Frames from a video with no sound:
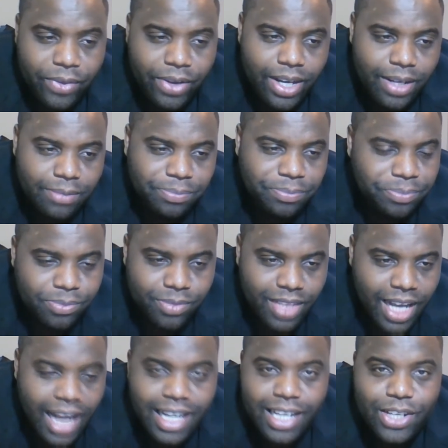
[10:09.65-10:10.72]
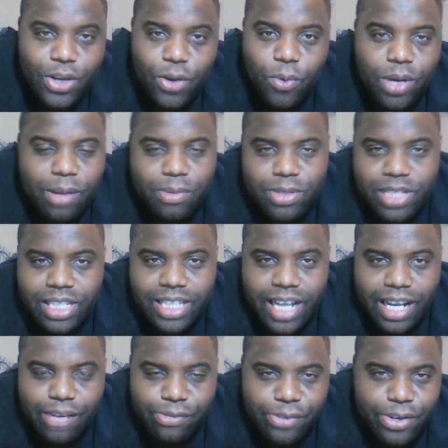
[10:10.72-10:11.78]
Uh, I didn't know what I was looking
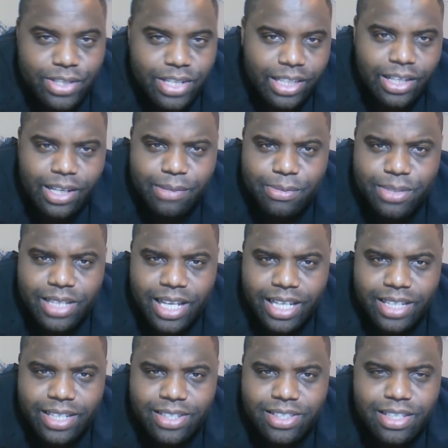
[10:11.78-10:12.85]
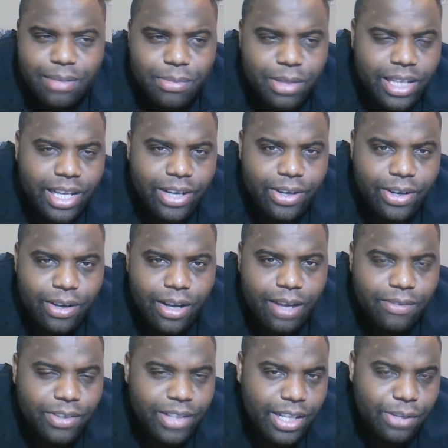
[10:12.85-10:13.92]
at at first. I thought it was like a simulator
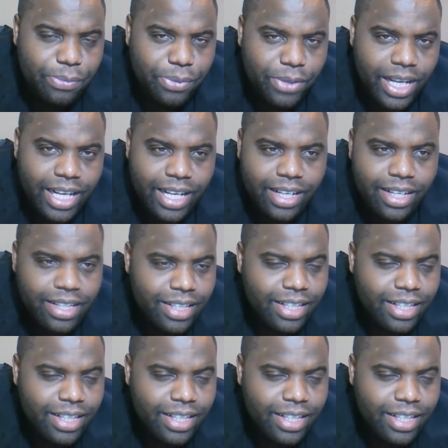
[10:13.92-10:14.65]
of another planet.